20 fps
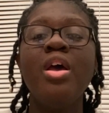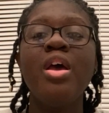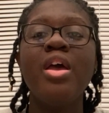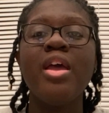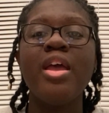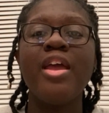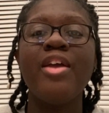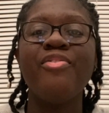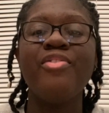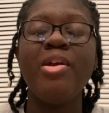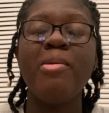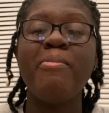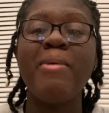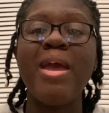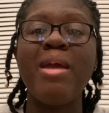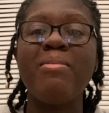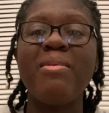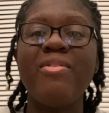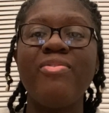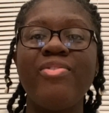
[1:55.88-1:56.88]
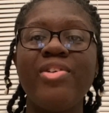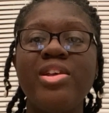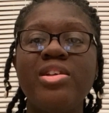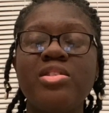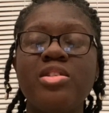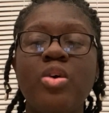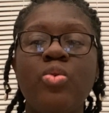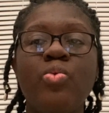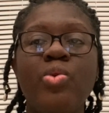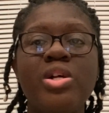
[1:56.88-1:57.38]
If your baby
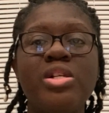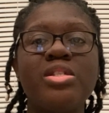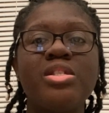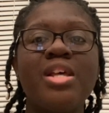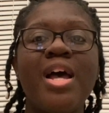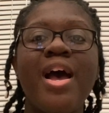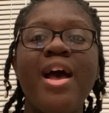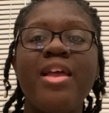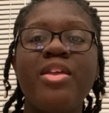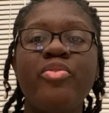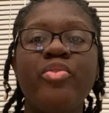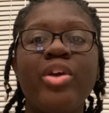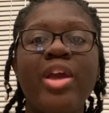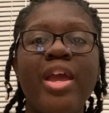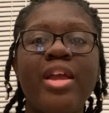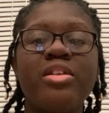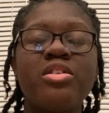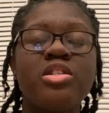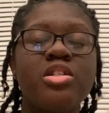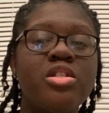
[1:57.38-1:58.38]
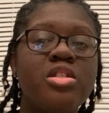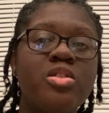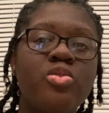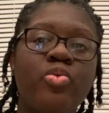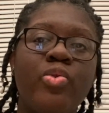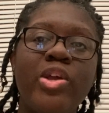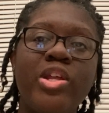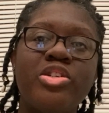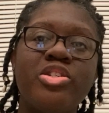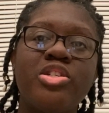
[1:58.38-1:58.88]
feeds on one side, you can't just
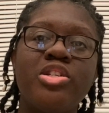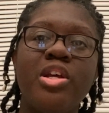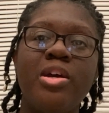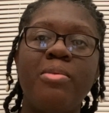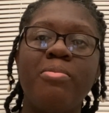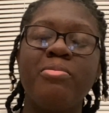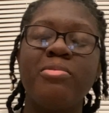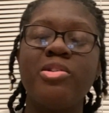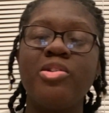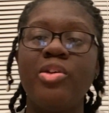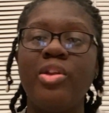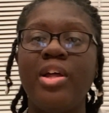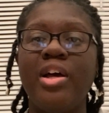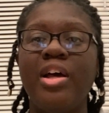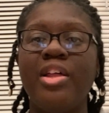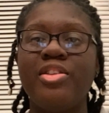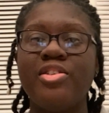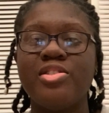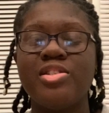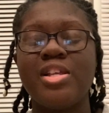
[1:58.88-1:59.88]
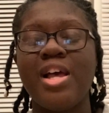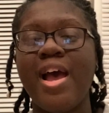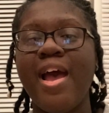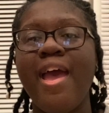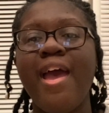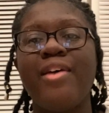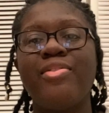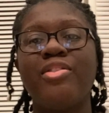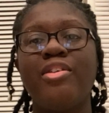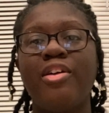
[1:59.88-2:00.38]
switch them to the other side
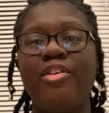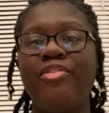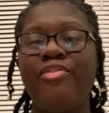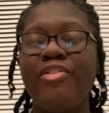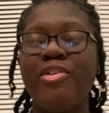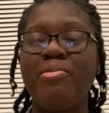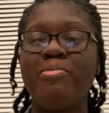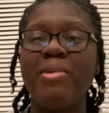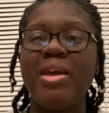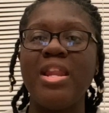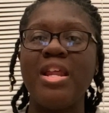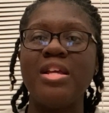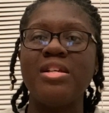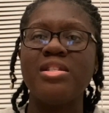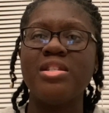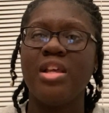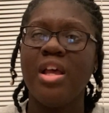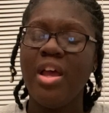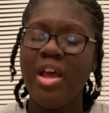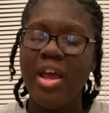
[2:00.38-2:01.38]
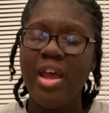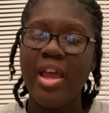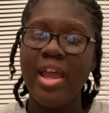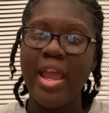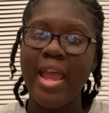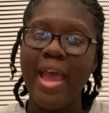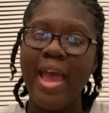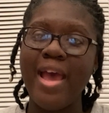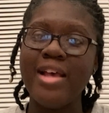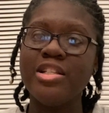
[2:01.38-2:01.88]
after a few minutes.
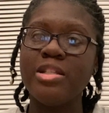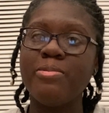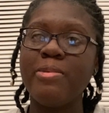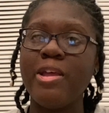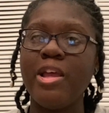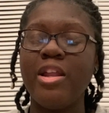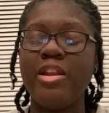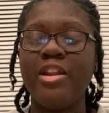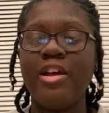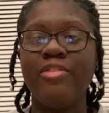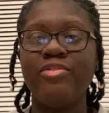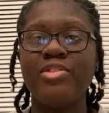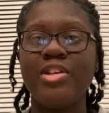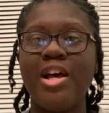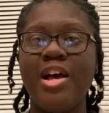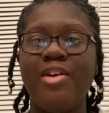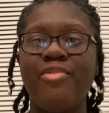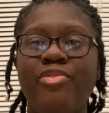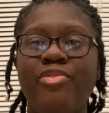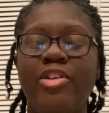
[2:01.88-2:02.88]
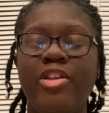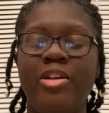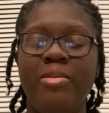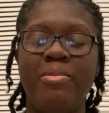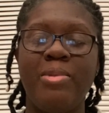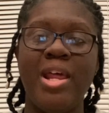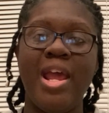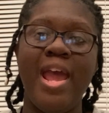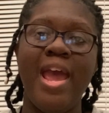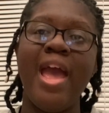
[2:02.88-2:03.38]
It has to be enough time them
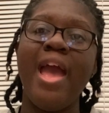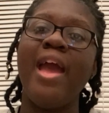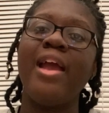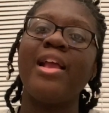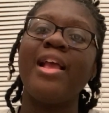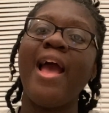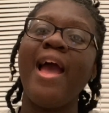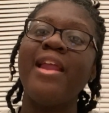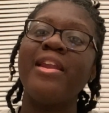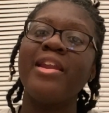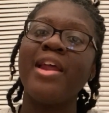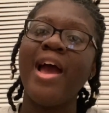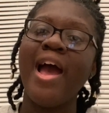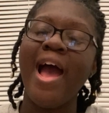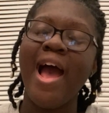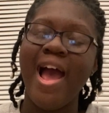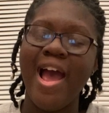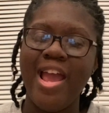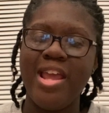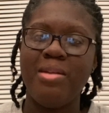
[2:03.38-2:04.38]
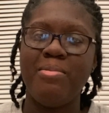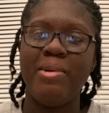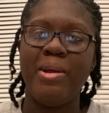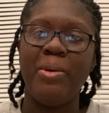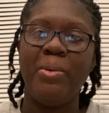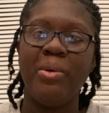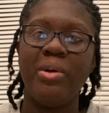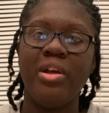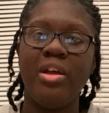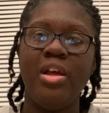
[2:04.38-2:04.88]
to have gotten the hind
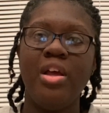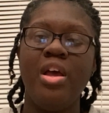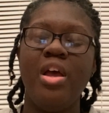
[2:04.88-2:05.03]
milk.